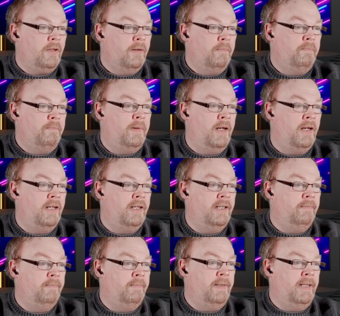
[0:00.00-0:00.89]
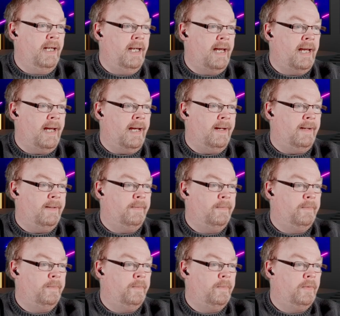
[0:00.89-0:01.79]
But yeah.
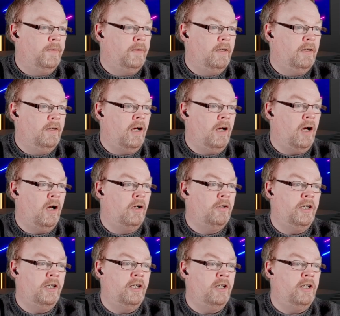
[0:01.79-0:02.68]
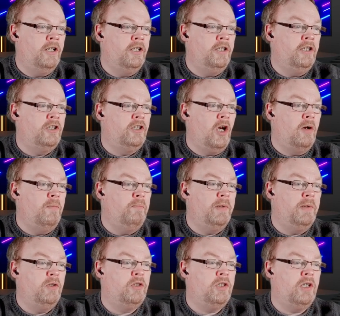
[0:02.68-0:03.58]
Oh no, you don't
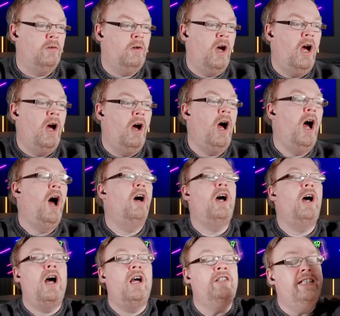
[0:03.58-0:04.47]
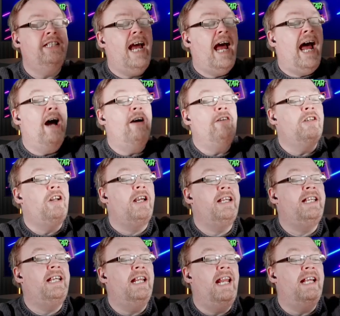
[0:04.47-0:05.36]
Bluetooth. See, how can I
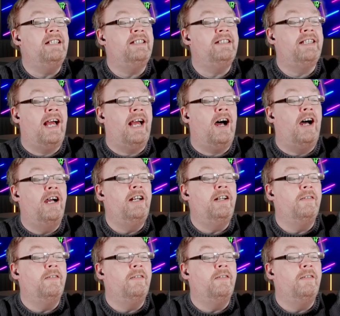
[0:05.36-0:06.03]
collect that?